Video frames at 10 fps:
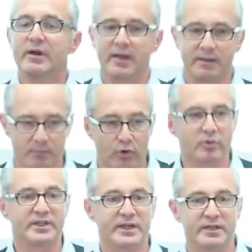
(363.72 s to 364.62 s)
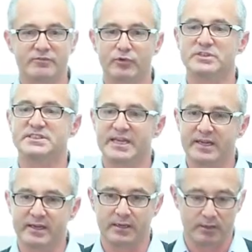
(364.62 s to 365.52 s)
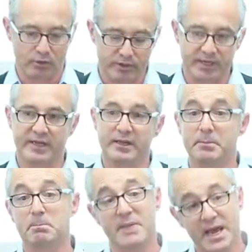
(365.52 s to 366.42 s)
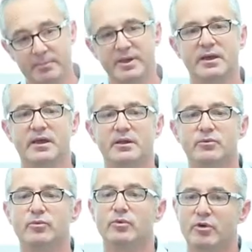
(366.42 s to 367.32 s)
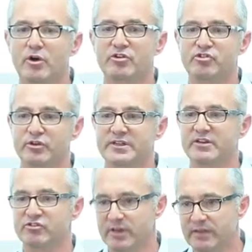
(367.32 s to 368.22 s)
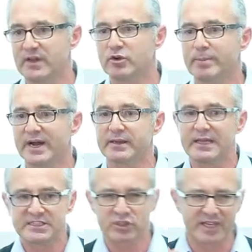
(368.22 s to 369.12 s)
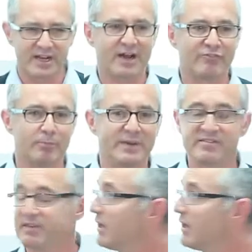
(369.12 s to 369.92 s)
and holding it for a second and looking at it. Maybe it caught your attention and then you buy it. So the cover means a